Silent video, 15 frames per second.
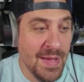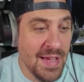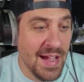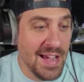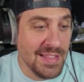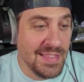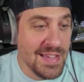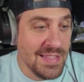
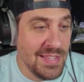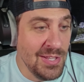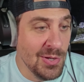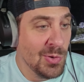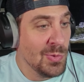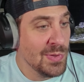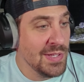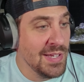I think the
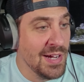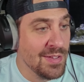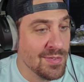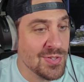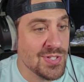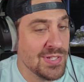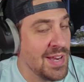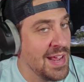only other
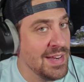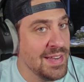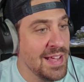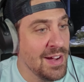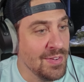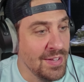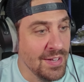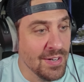
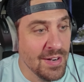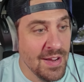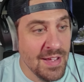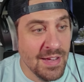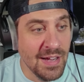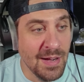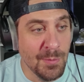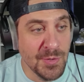standout here
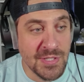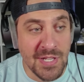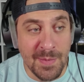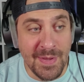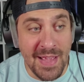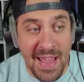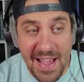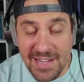um, was going to
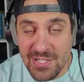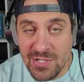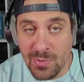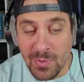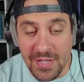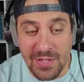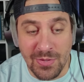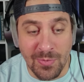be
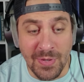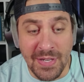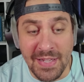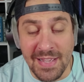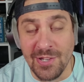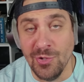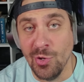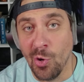X23
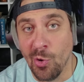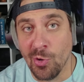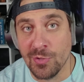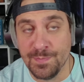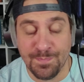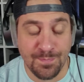and Knull.